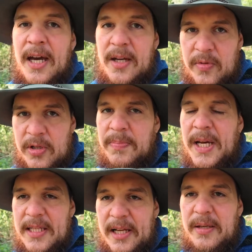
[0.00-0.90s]
that would
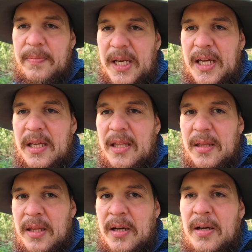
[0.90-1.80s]
basically be
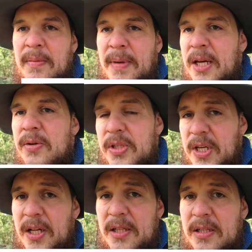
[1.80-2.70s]
the main
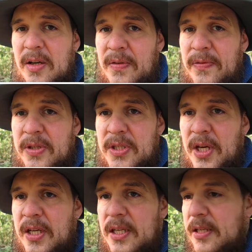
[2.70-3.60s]
result of the
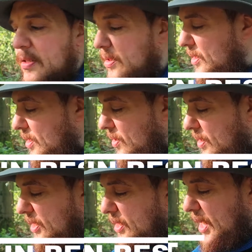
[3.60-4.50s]
study. So in
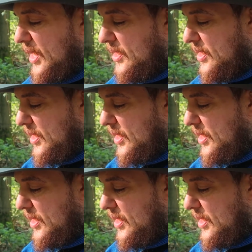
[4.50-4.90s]
this case,